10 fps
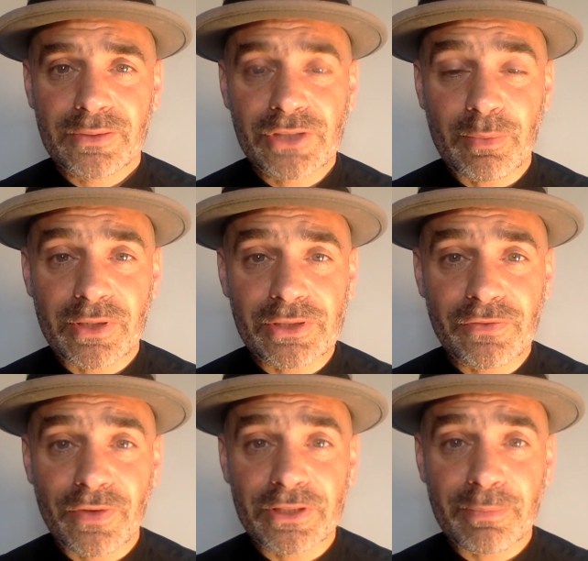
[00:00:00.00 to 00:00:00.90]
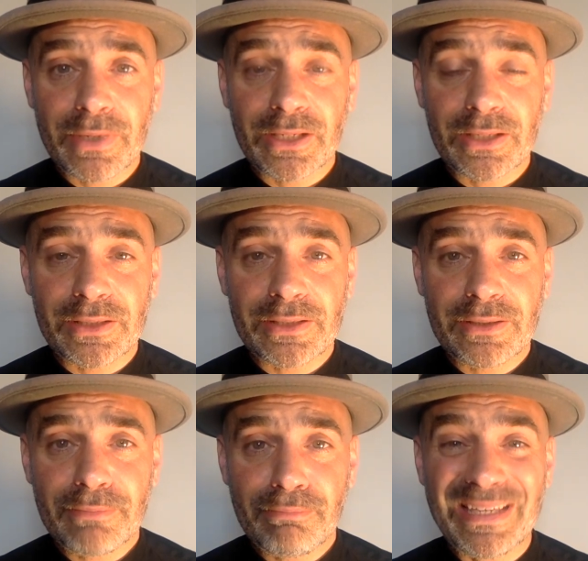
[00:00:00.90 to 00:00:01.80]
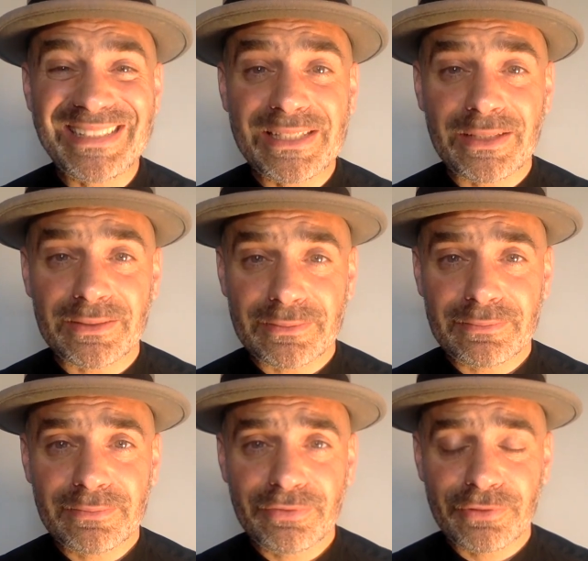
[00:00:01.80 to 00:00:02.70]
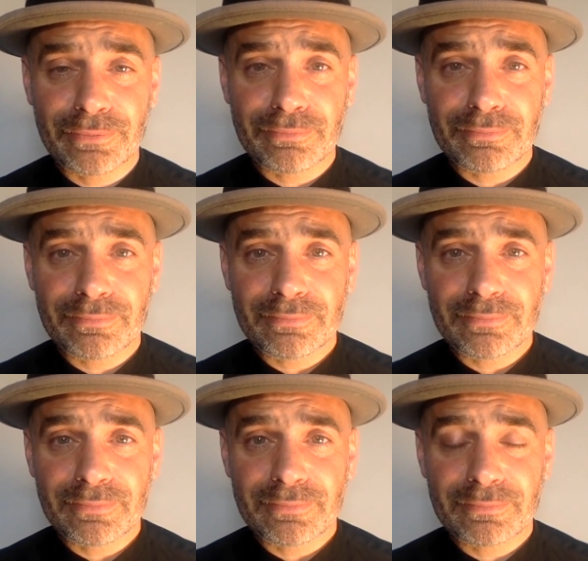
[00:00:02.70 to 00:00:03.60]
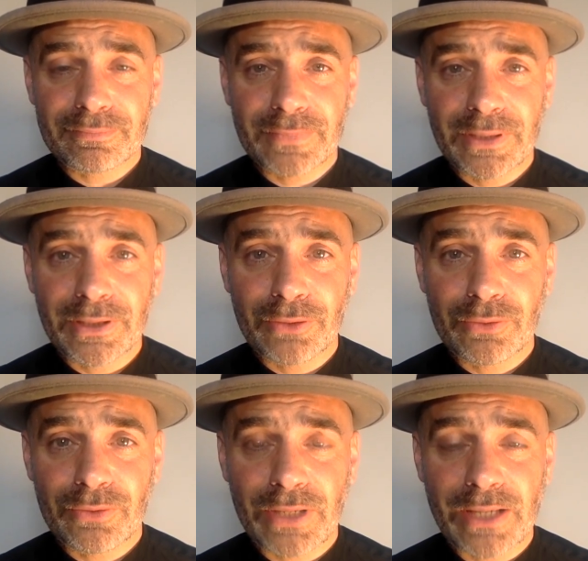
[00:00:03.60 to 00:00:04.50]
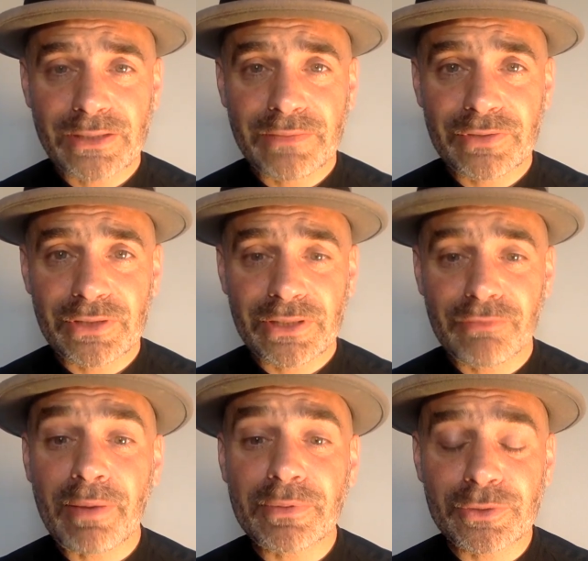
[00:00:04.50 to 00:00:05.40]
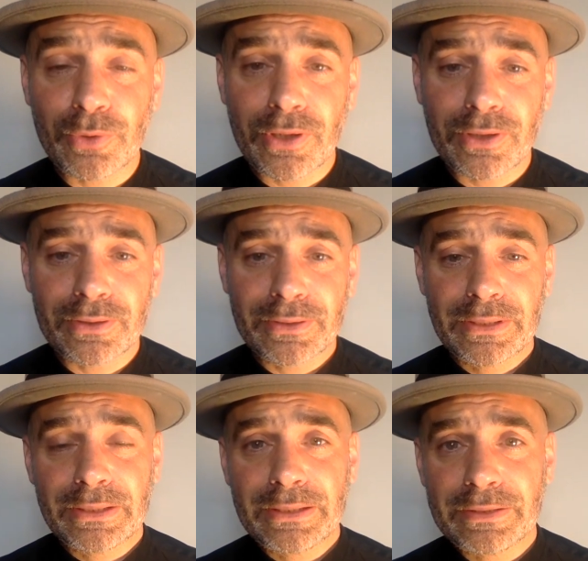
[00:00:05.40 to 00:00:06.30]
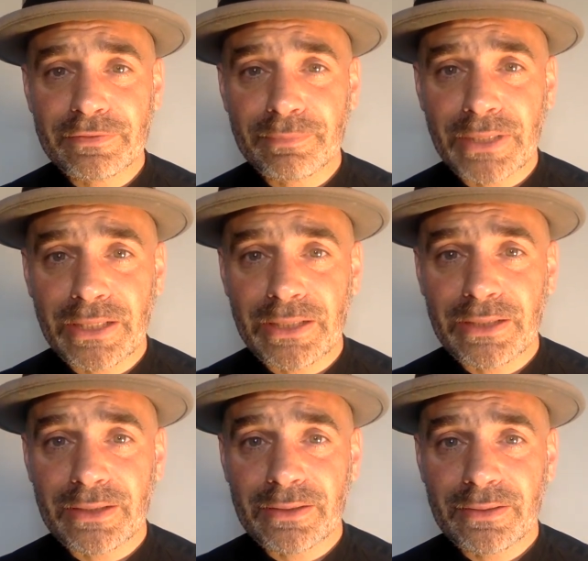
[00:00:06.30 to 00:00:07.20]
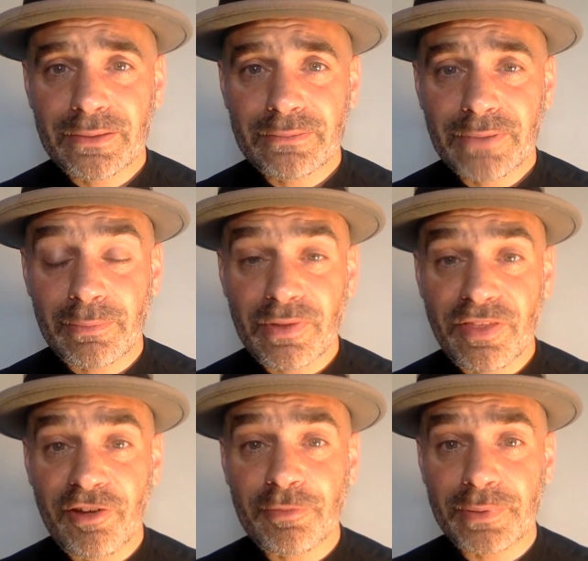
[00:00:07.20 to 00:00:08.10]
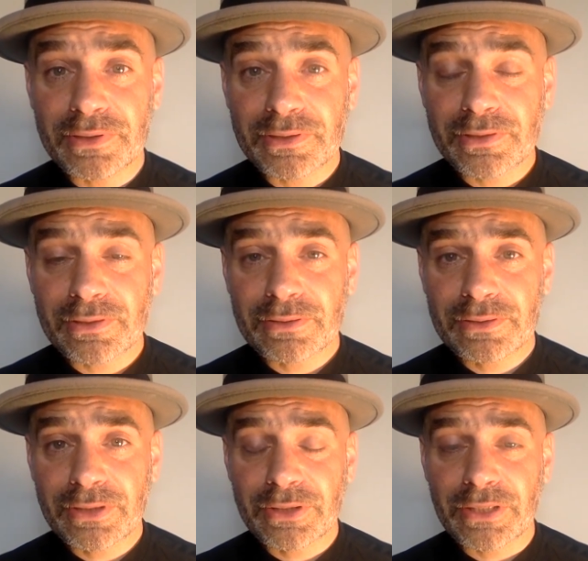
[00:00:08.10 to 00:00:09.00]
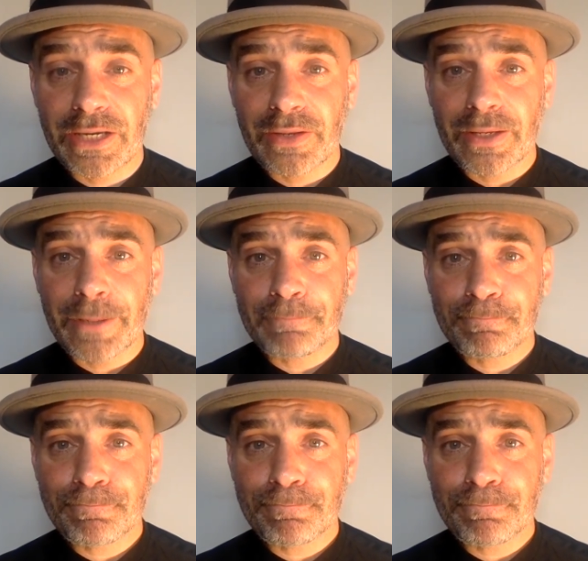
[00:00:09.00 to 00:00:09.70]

Something that's fundamentally missing from the activity, the repertoire of many hypnotherapists, certainly out there.